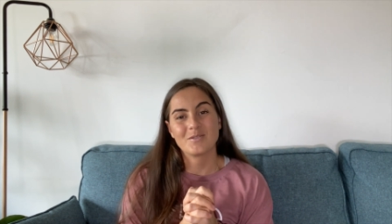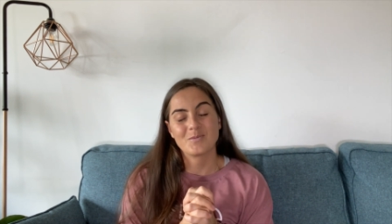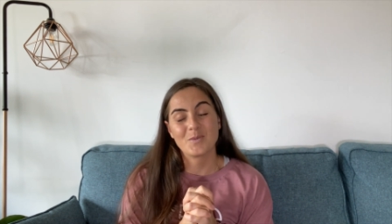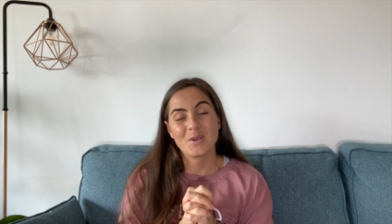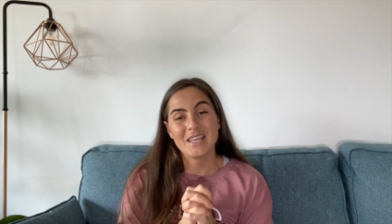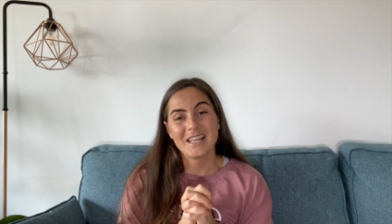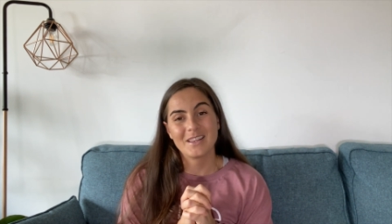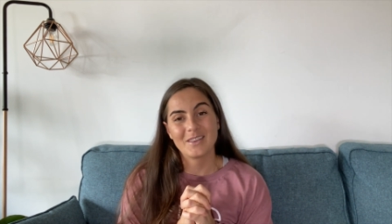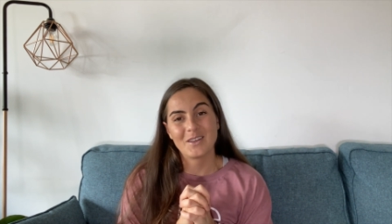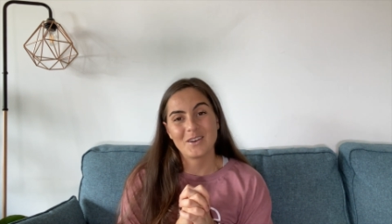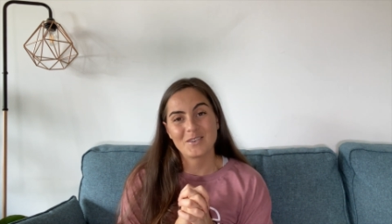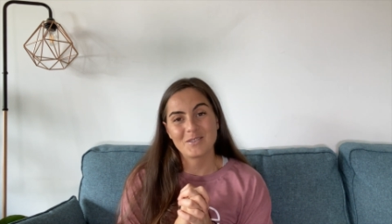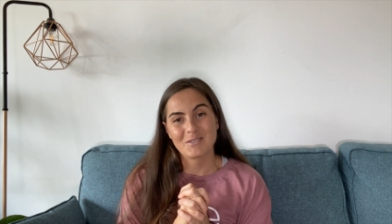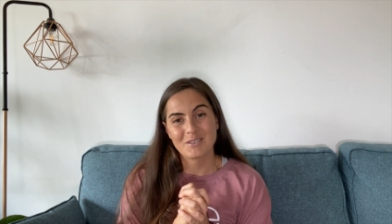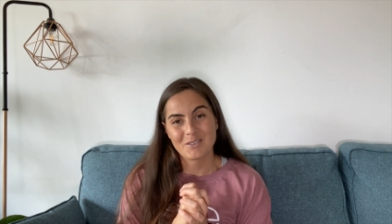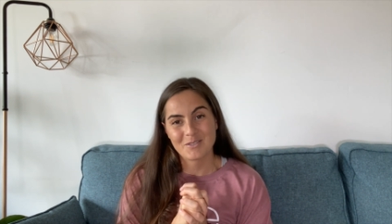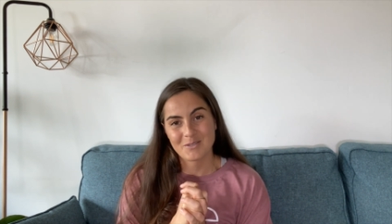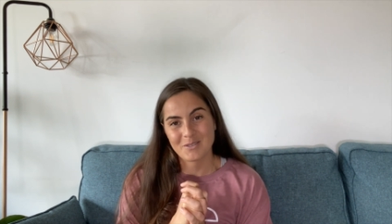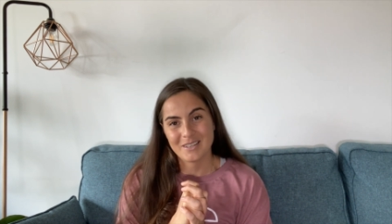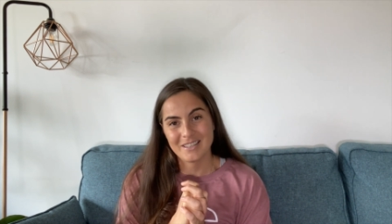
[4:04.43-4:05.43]
week long
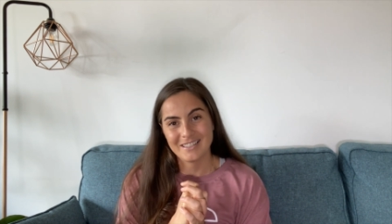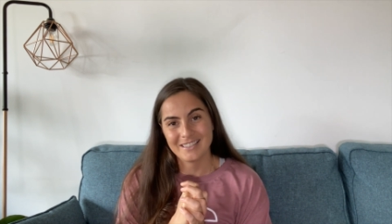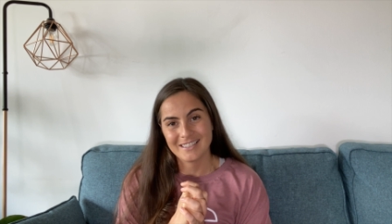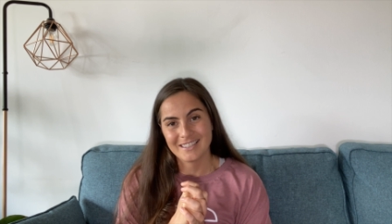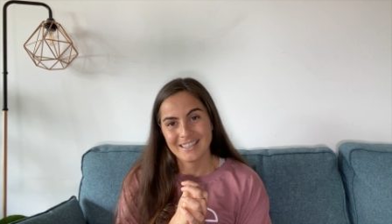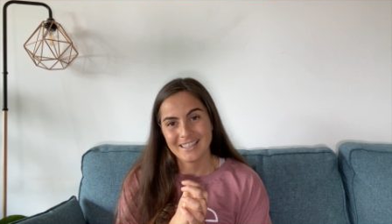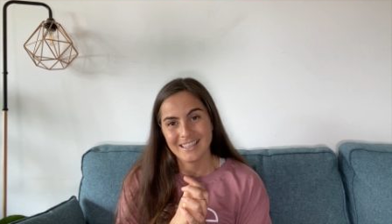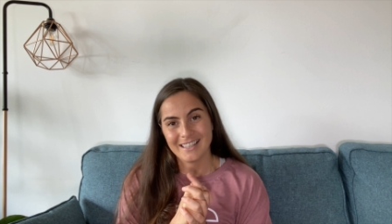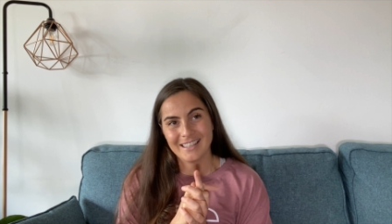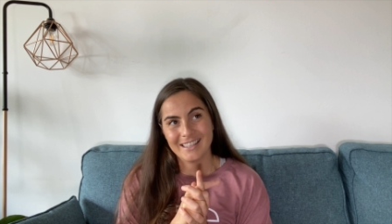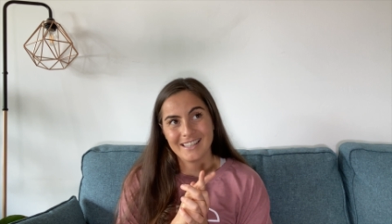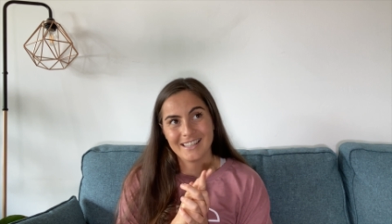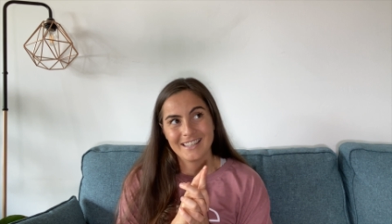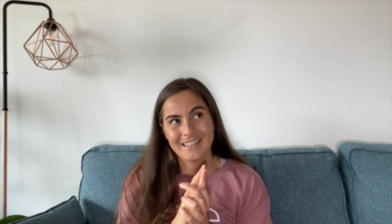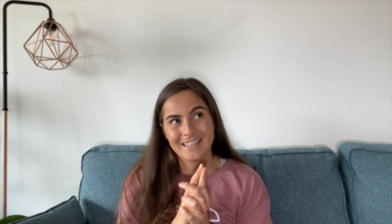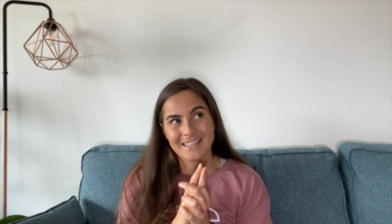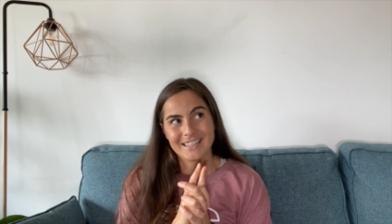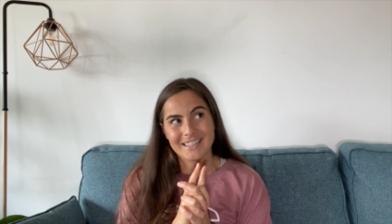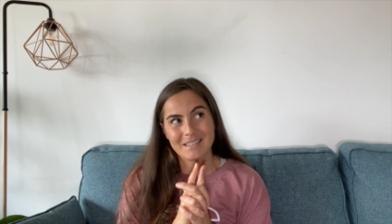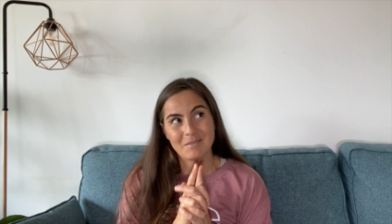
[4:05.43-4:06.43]
retreat
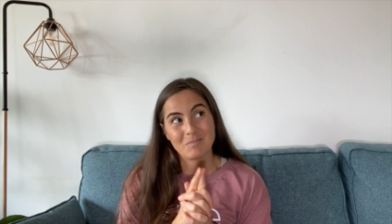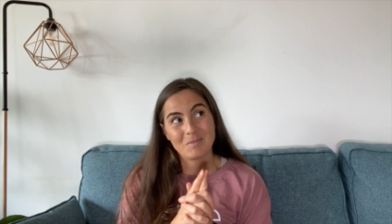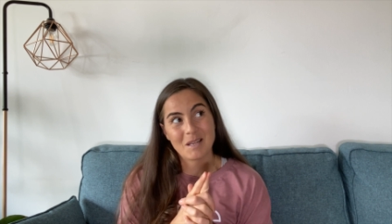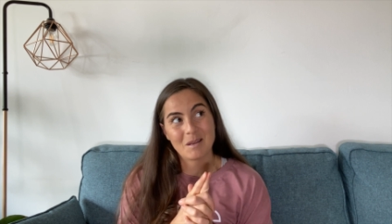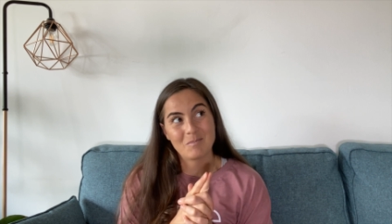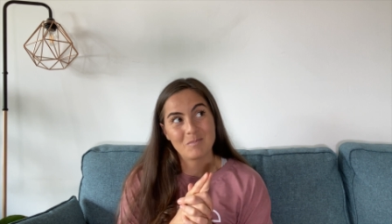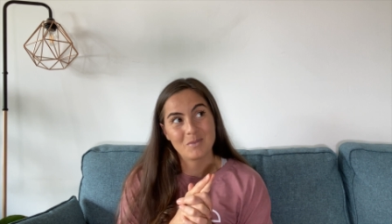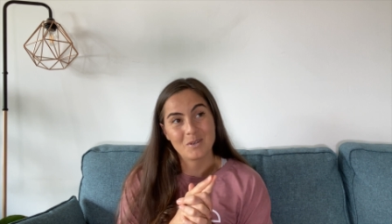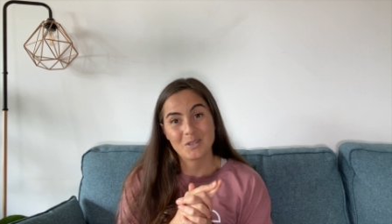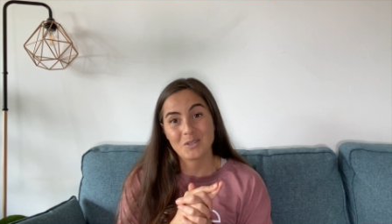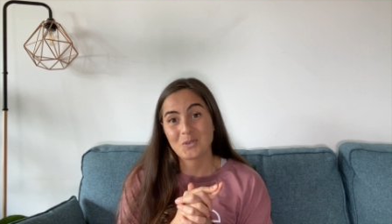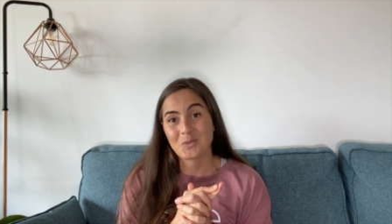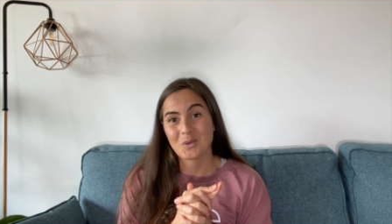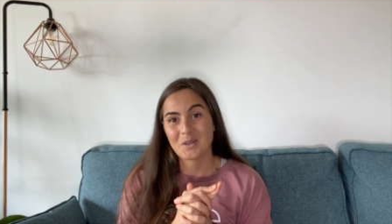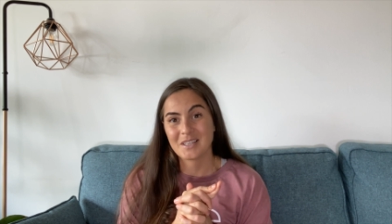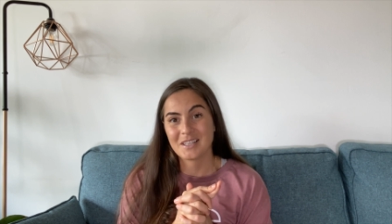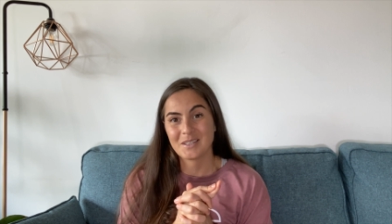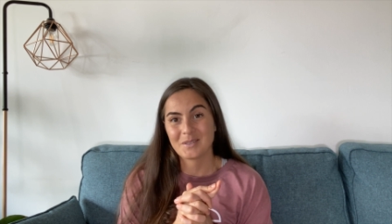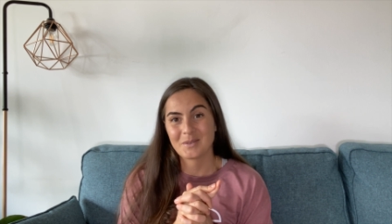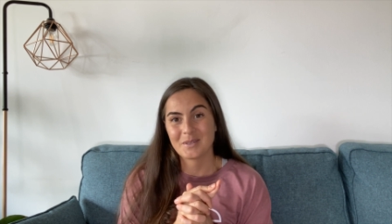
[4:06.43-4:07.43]
in September
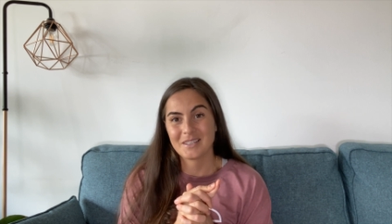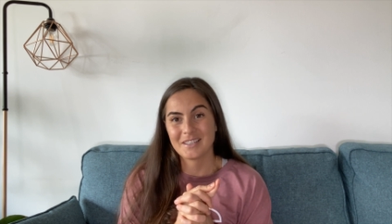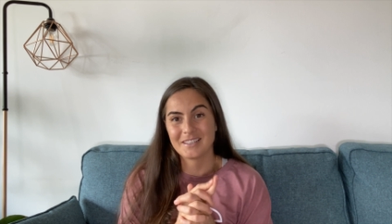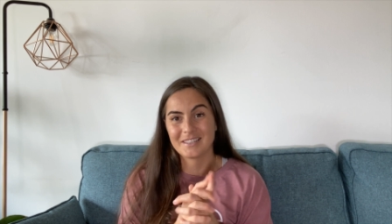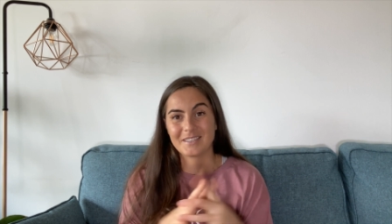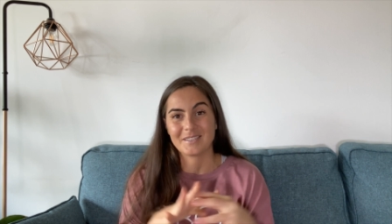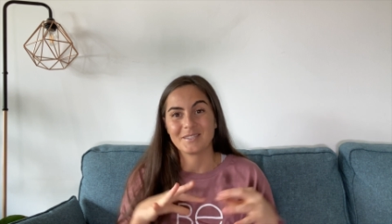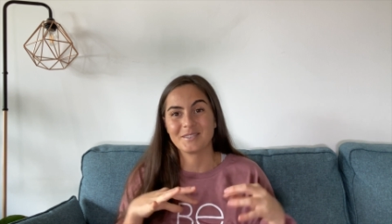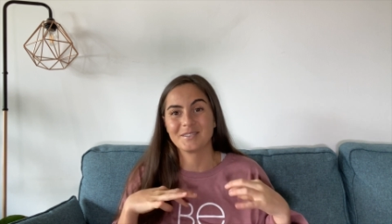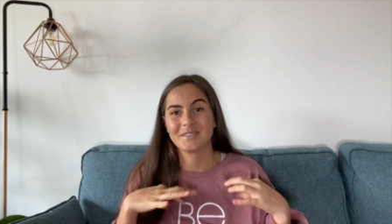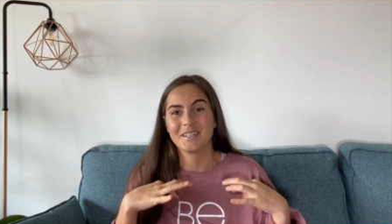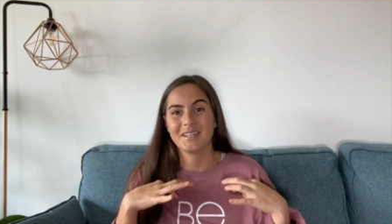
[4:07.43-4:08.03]
2022,